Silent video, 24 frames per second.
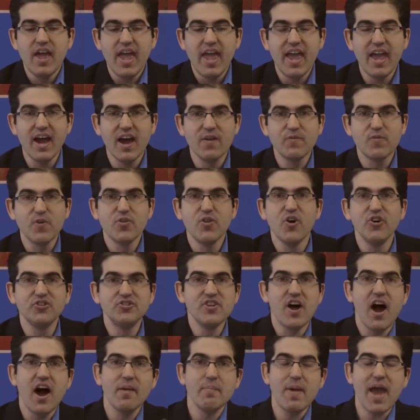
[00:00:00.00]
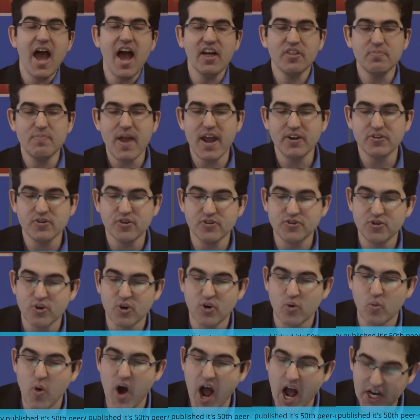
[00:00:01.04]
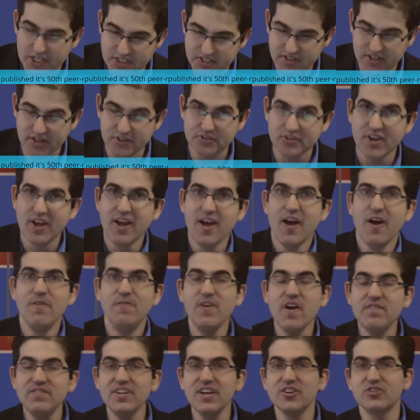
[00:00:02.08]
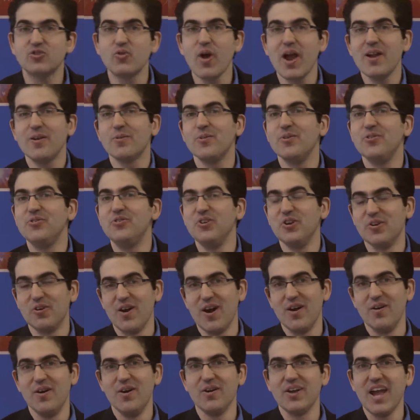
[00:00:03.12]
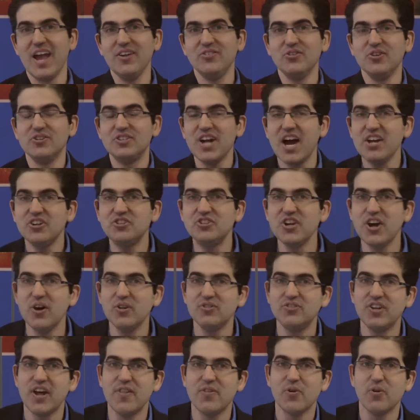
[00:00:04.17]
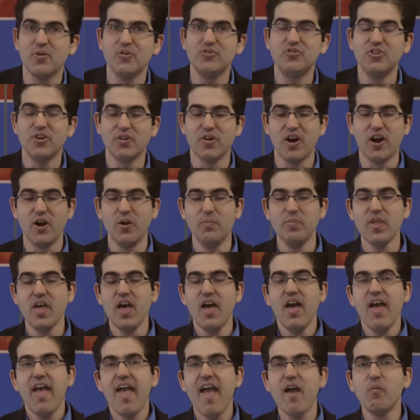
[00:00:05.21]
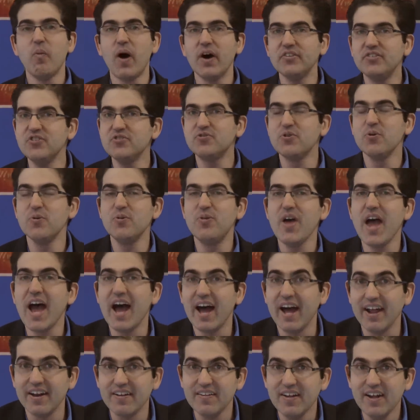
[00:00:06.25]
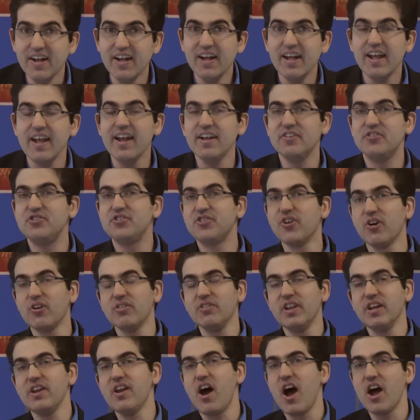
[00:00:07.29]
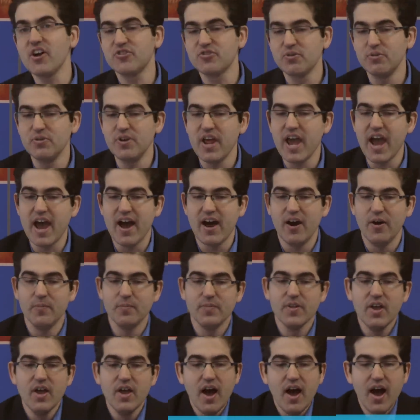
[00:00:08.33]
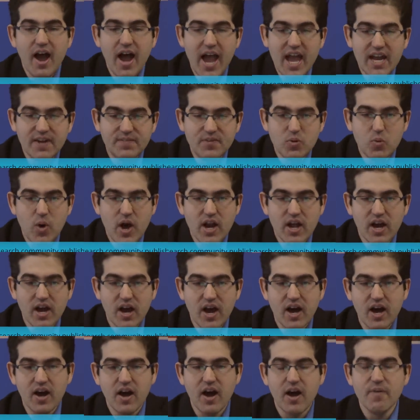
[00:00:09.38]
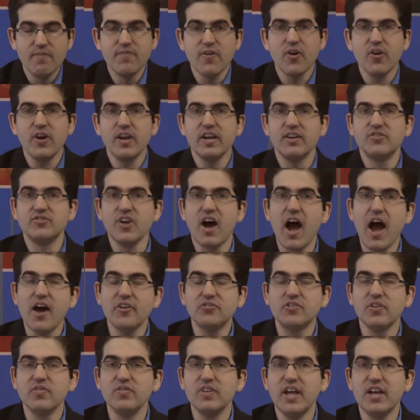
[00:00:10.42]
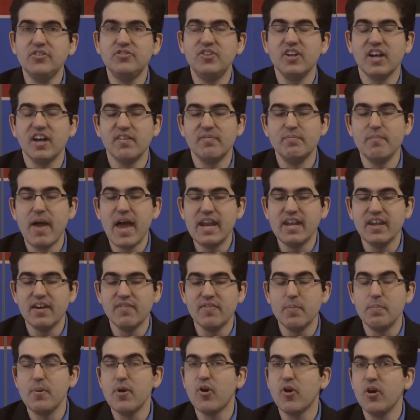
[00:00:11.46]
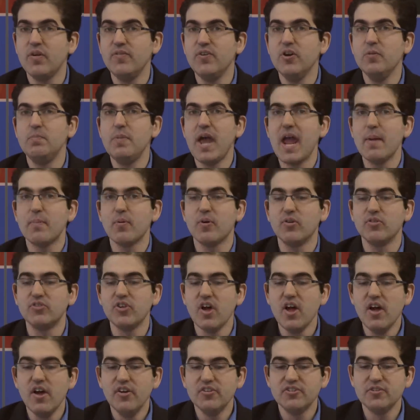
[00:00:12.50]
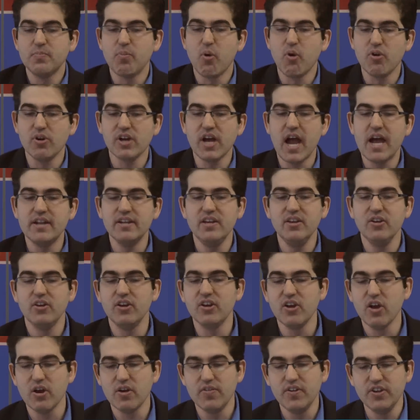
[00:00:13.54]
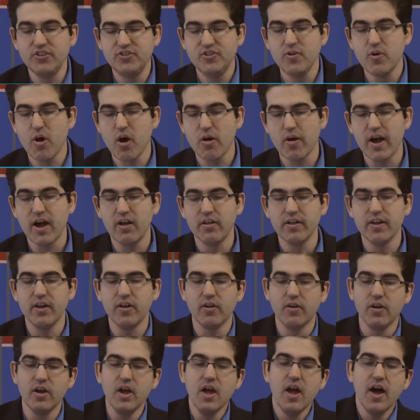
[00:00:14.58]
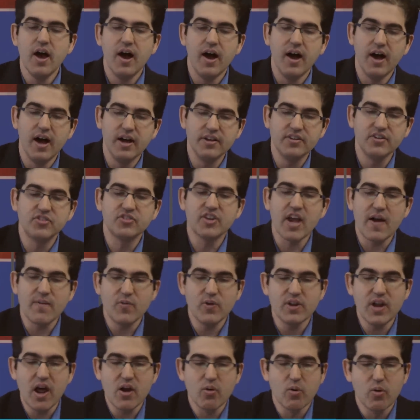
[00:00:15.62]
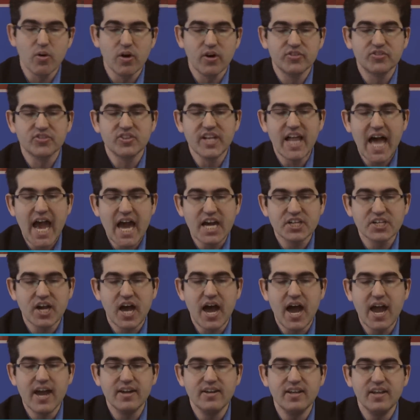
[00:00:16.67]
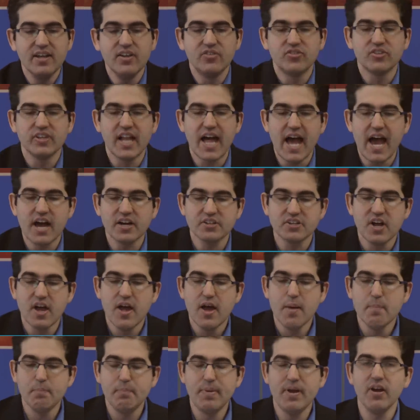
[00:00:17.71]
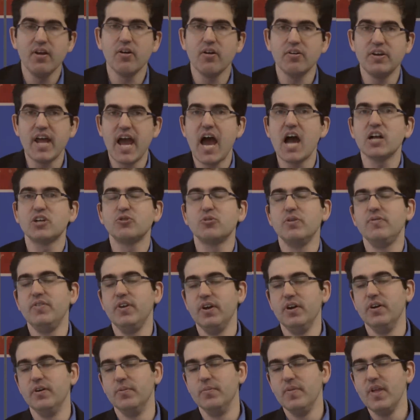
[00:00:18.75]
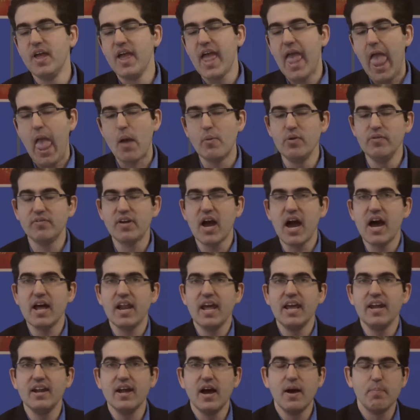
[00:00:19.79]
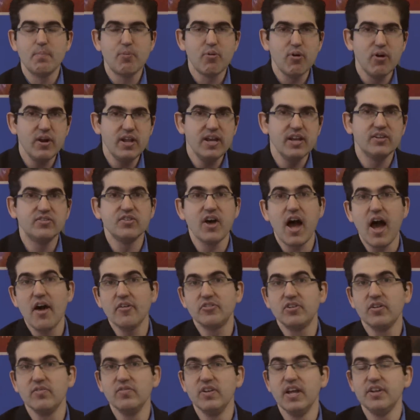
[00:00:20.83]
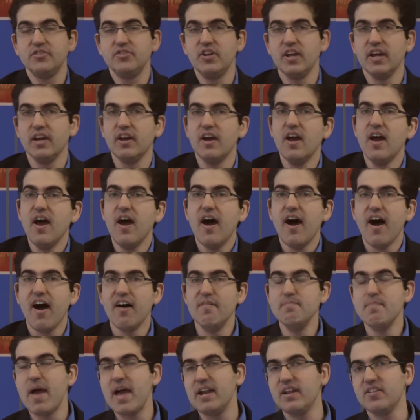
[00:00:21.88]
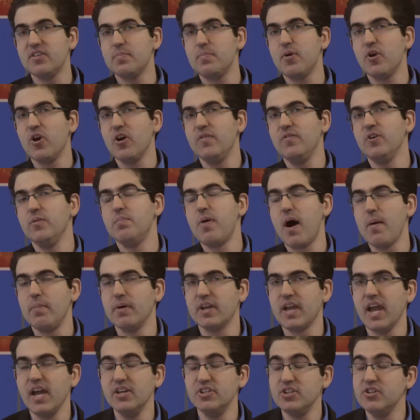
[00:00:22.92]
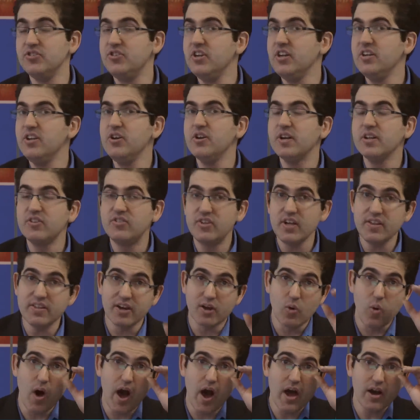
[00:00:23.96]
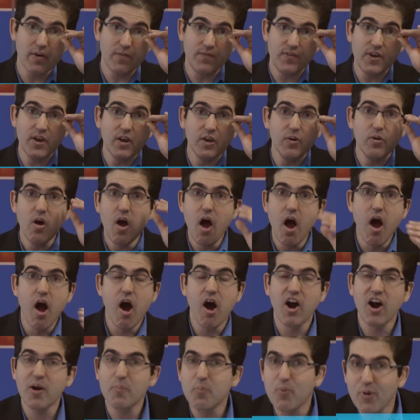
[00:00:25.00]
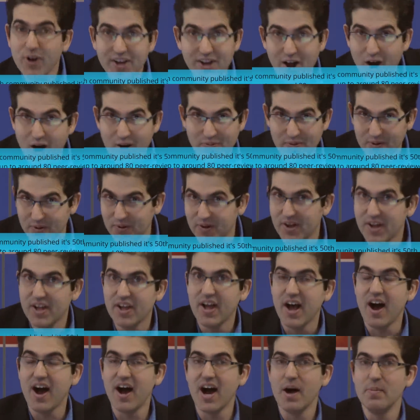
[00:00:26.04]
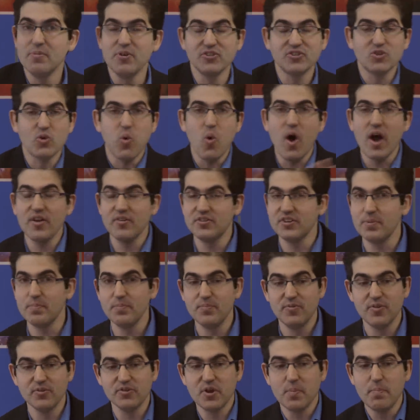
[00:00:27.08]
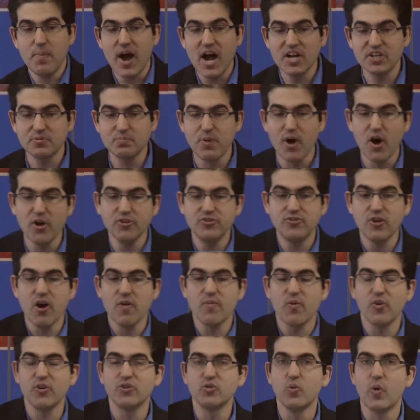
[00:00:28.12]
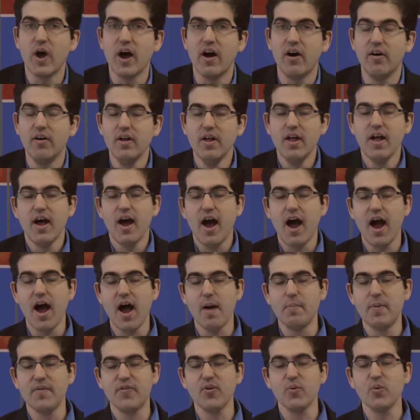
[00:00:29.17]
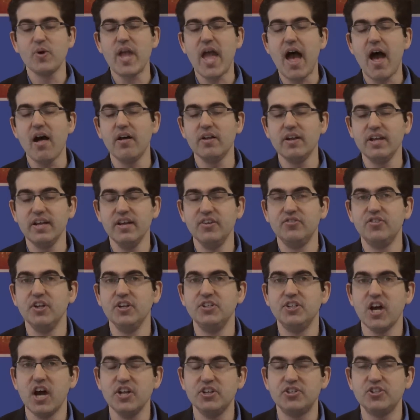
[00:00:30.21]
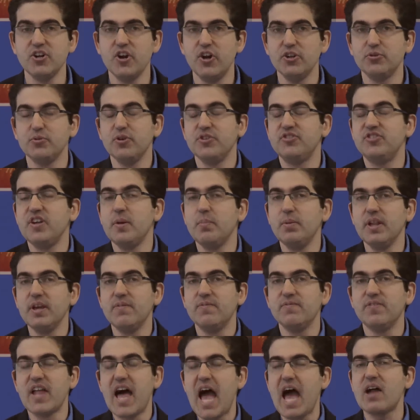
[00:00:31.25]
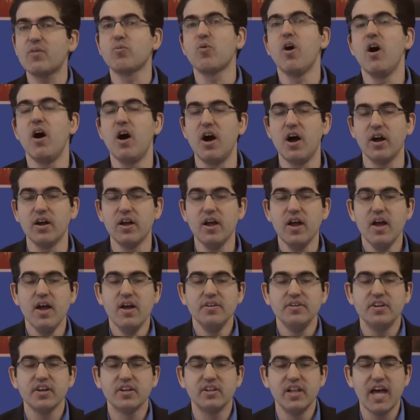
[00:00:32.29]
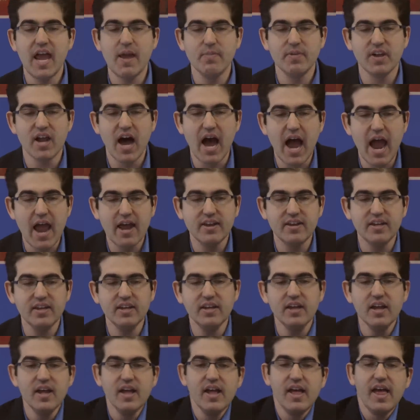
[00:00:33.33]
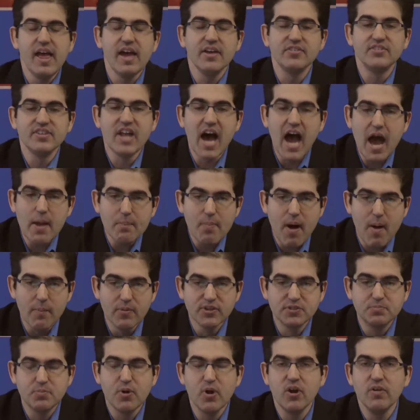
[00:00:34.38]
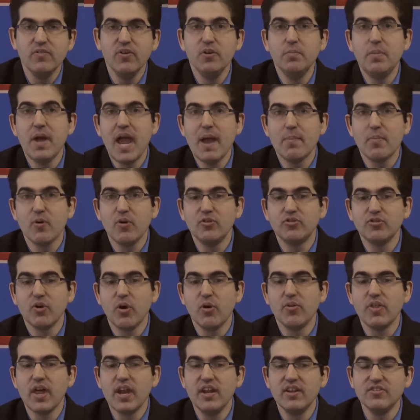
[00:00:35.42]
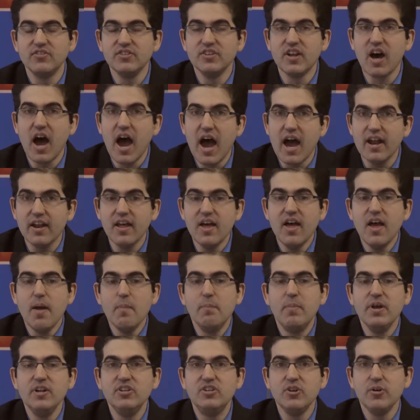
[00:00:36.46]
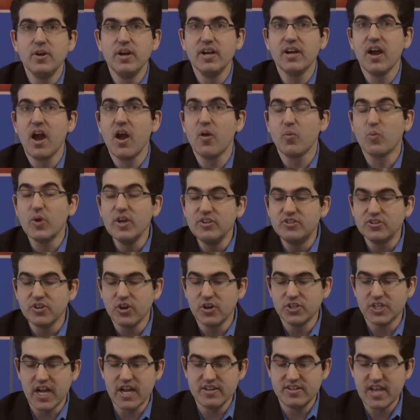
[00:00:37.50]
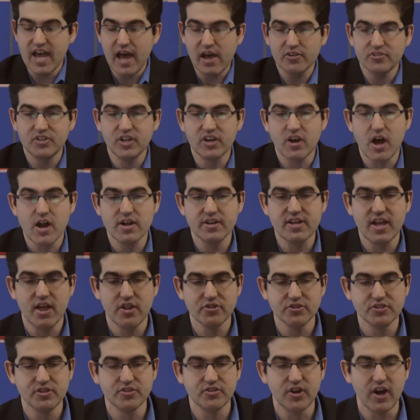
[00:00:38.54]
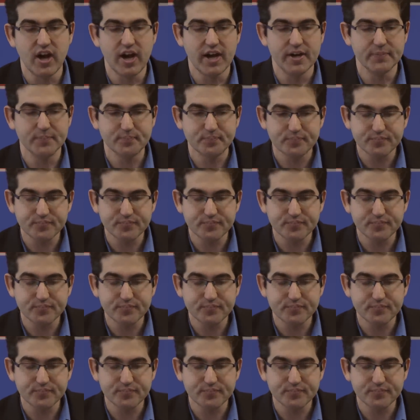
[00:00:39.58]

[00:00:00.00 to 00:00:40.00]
And for those non-math majors who are watching this, 50 is greater than 0. Okay, So Judge Jones said there was 0. It wasn't true then. It's certainly not true now. And if you want a, a very exhaustive listing of many of the peer-reviewed papers supporting ID, you can go to this URL here, uh, discovery.org slash ID slash peer-review. And we've got a, a pretty exhaustive listing of uh, many of the peer-reviewed publications, and you can see that quite a few are pre-Dover. Um, there's, quite, there's, a, there's a bunch post-Dover as well, uh, but the reality is that Judge Jones was simply flat wrong to claim that ID has not published peer-reviewed papers or that has not been doing research and testing on intelligent design.